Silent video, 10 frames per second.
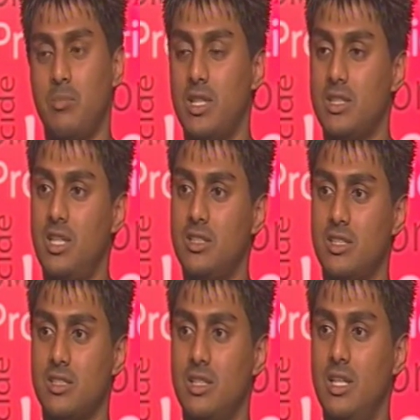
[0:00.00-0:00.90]
It's not
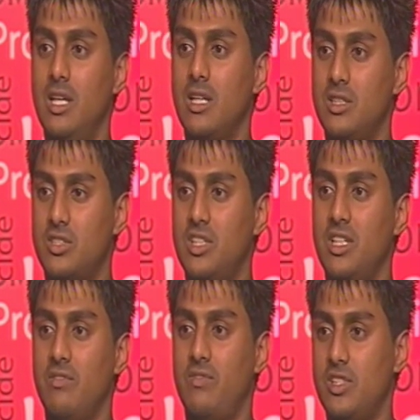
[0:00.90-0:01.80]
just
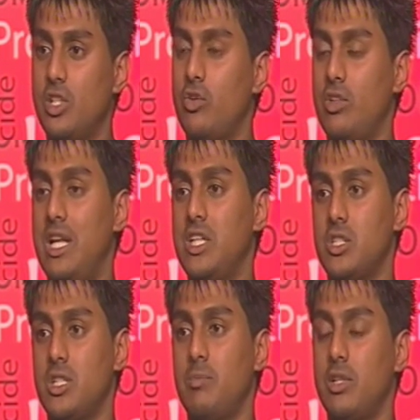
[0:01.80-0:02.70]
considering physical relationship,